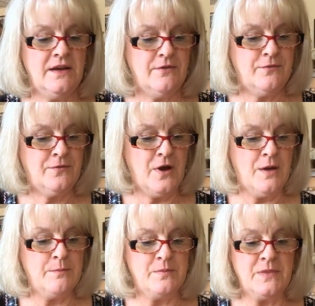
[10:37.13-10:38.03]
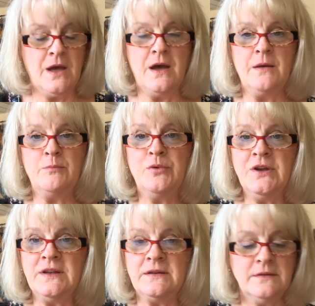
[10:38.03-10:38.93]
from
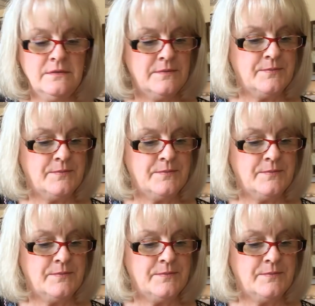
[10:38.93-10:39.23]
Britain